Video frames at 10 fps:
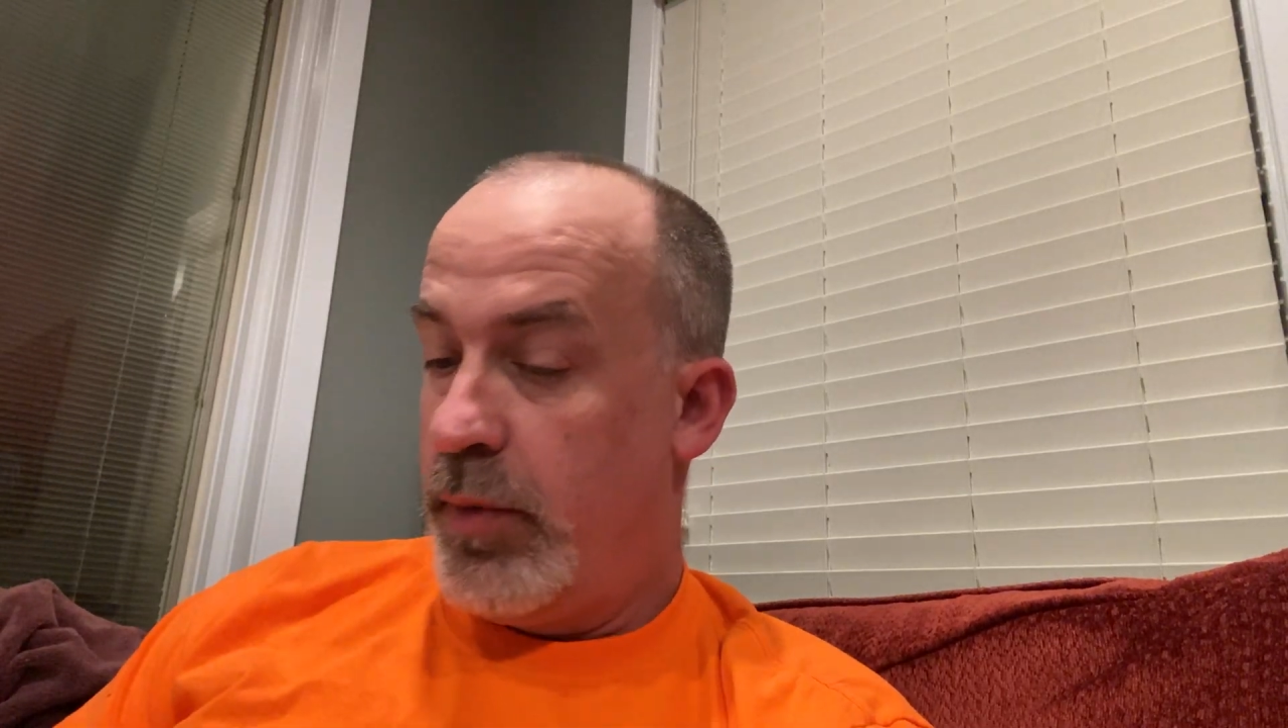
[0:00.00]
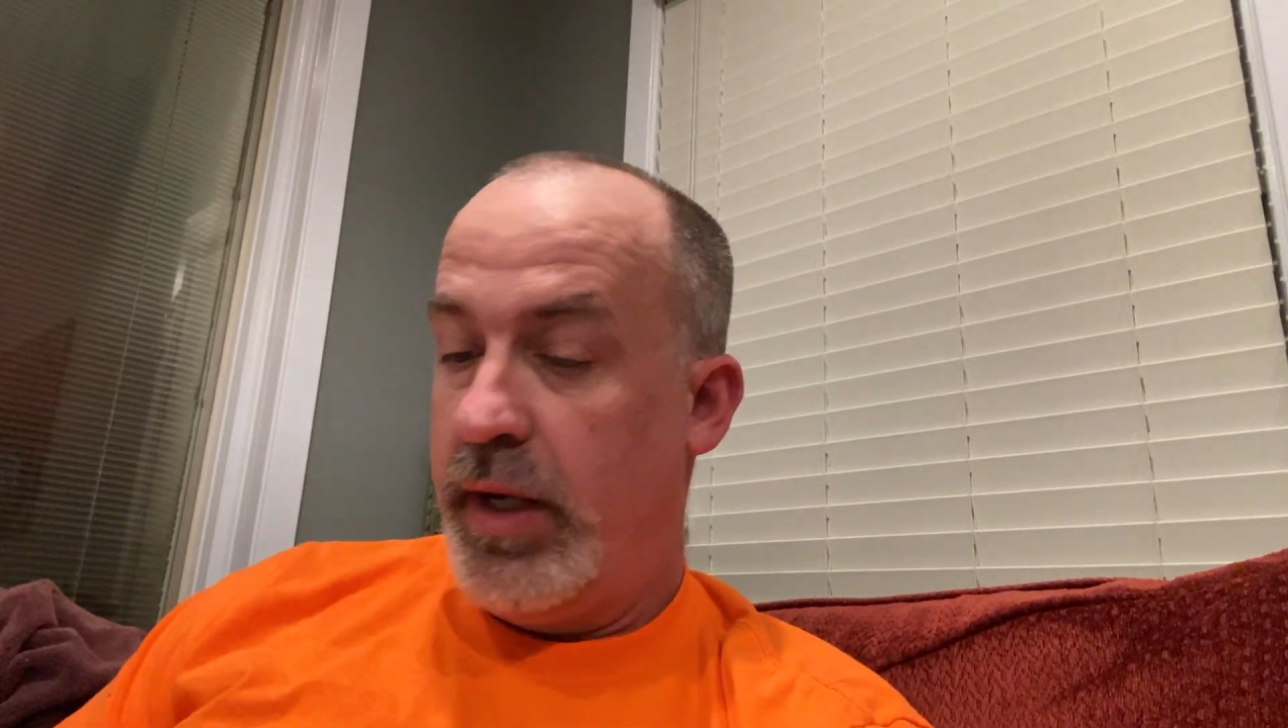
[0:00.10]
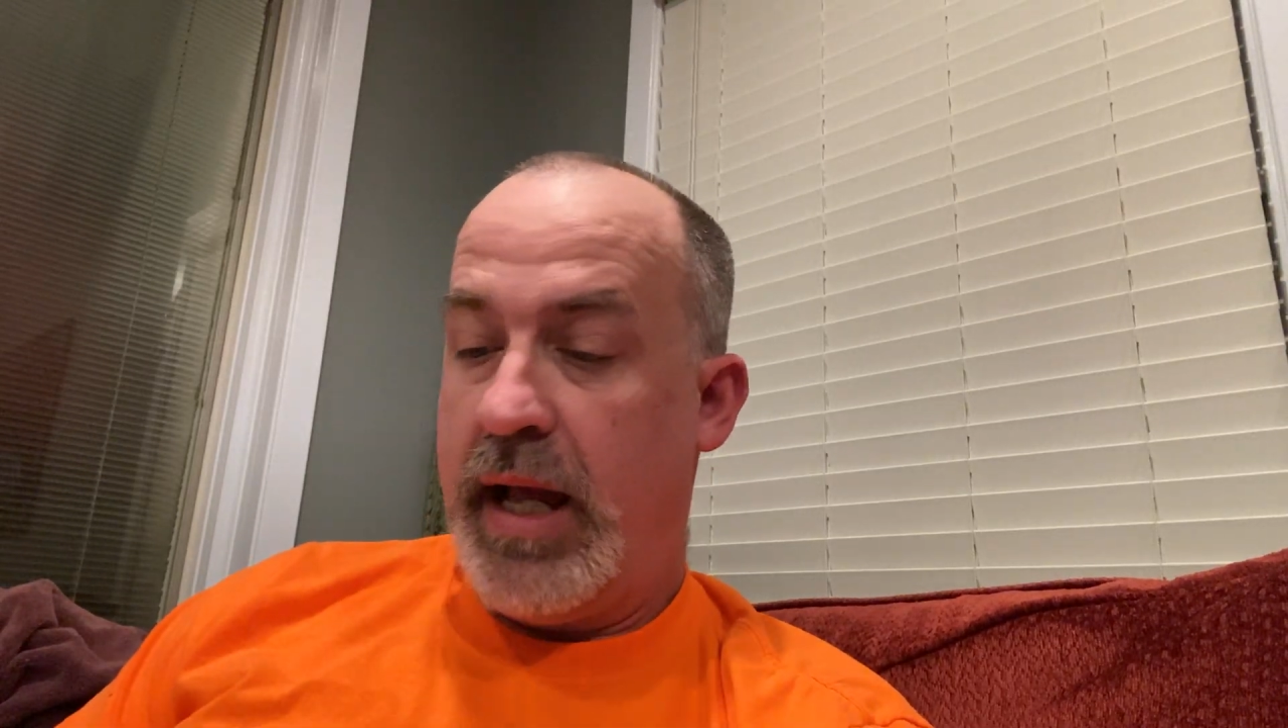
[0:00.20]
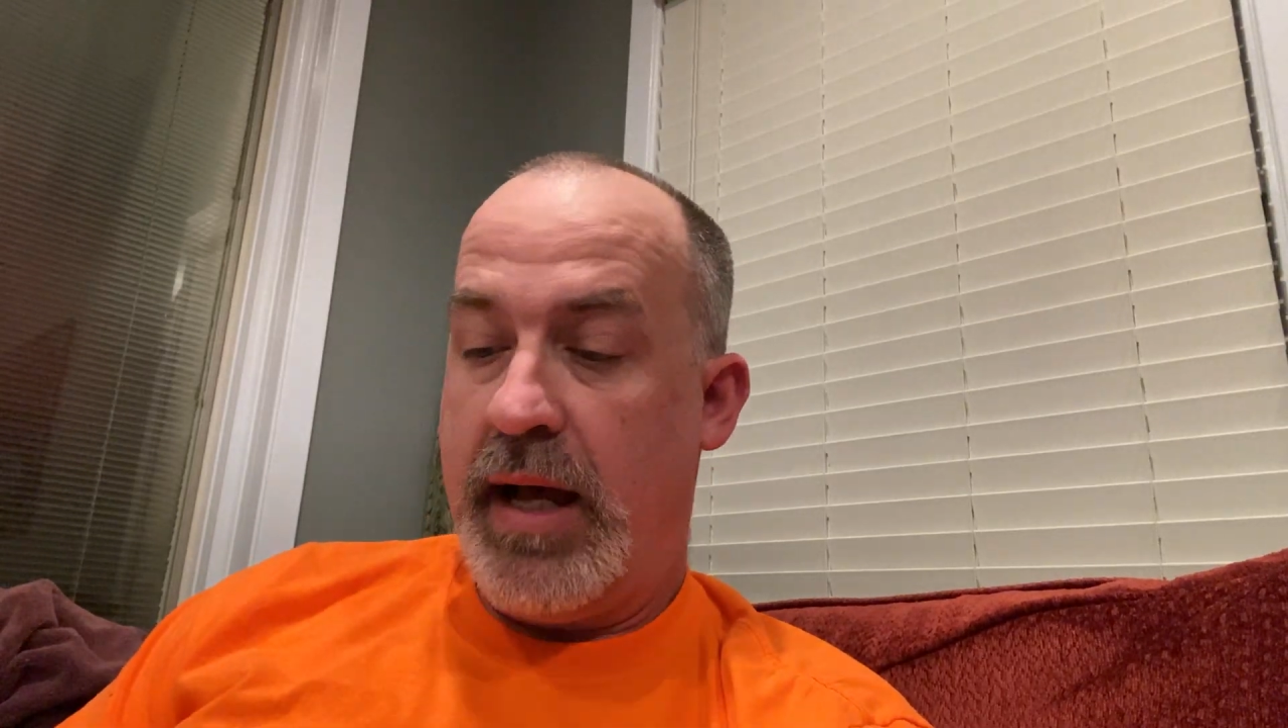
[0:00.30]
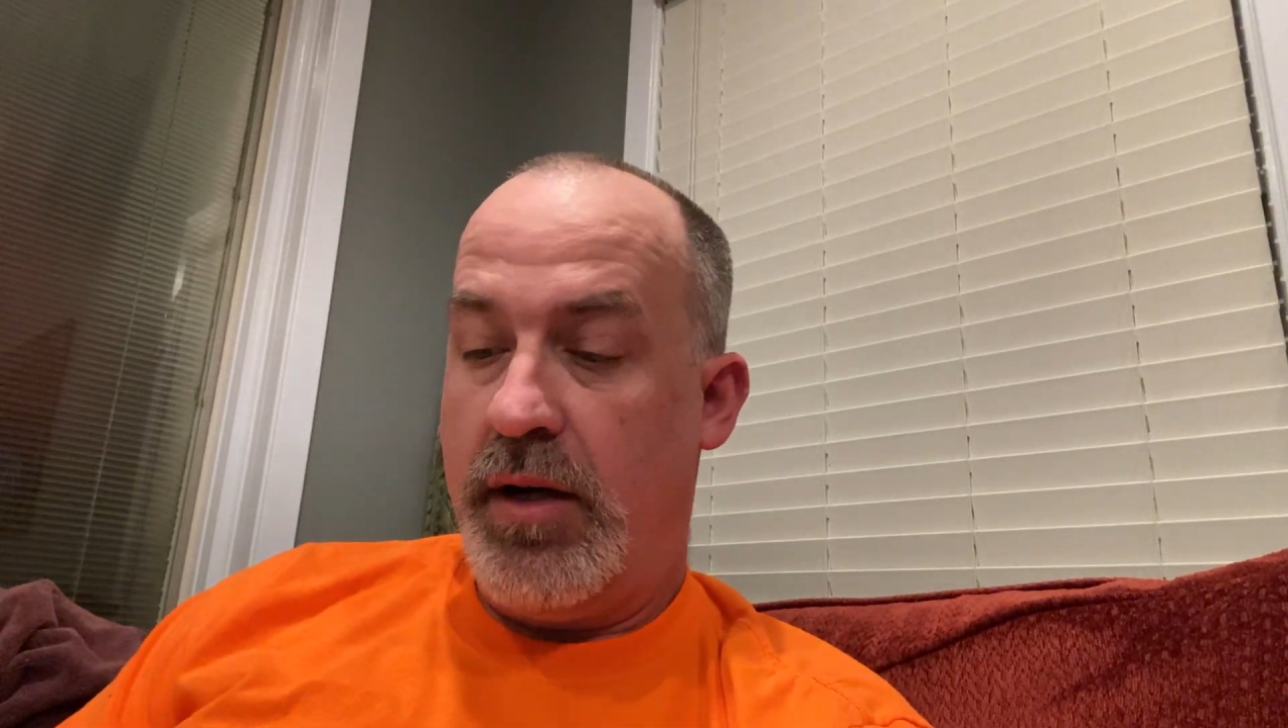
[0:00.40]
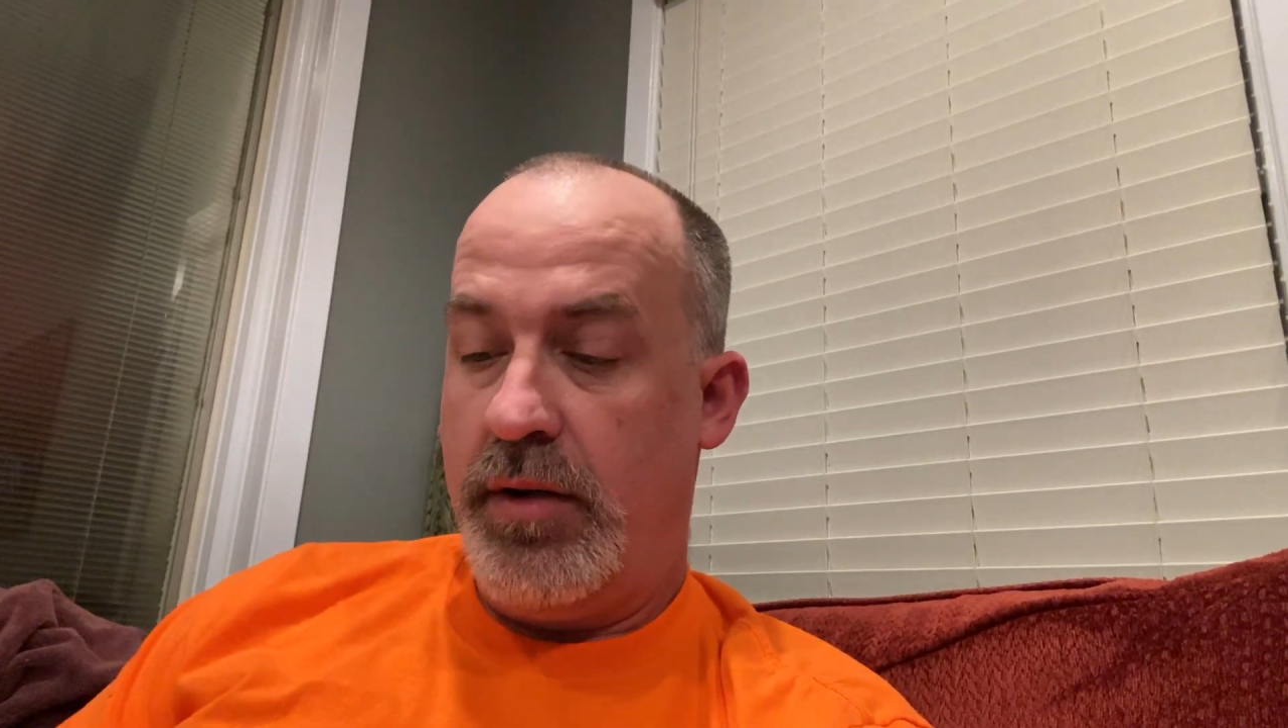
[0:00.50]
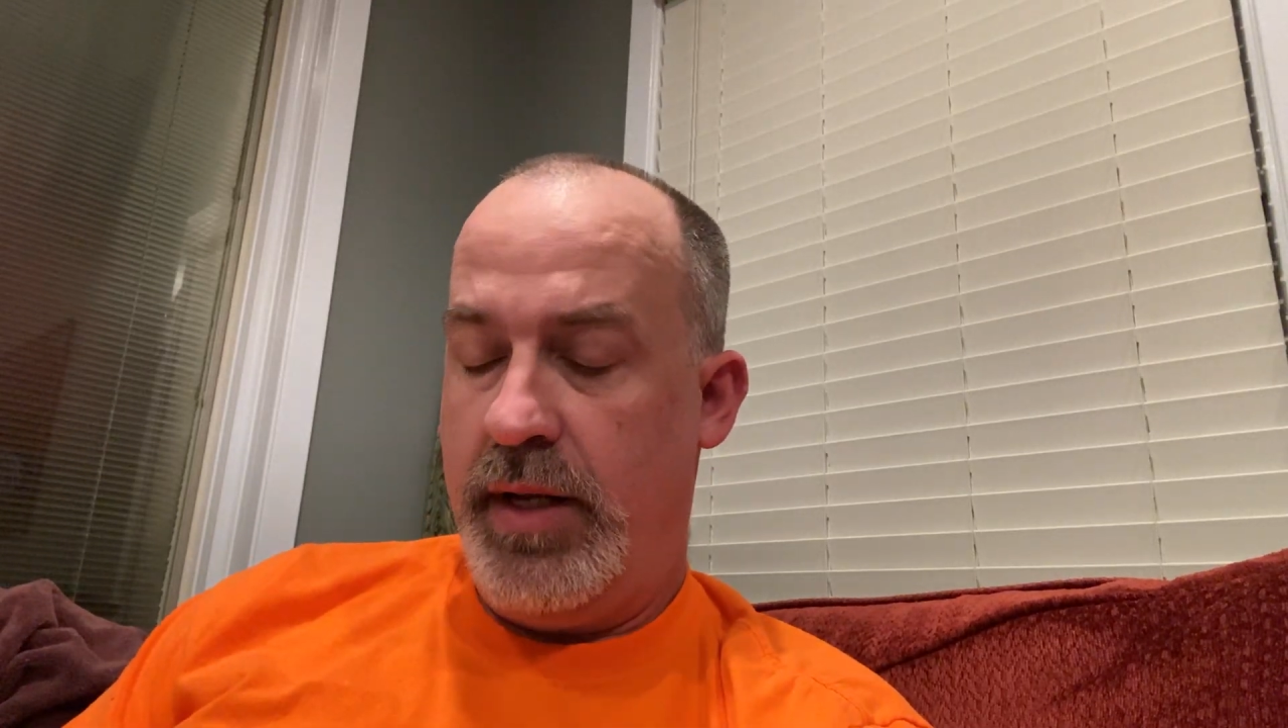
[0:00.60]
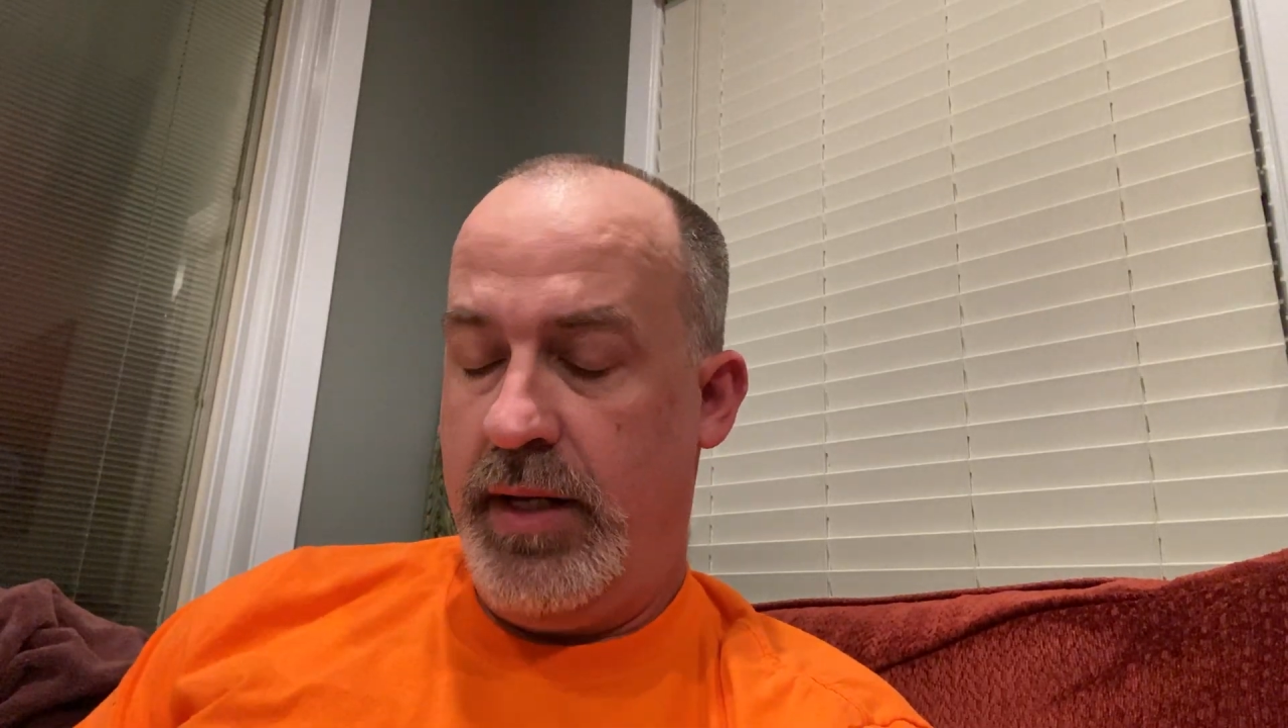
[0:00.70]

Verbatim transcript: to bring out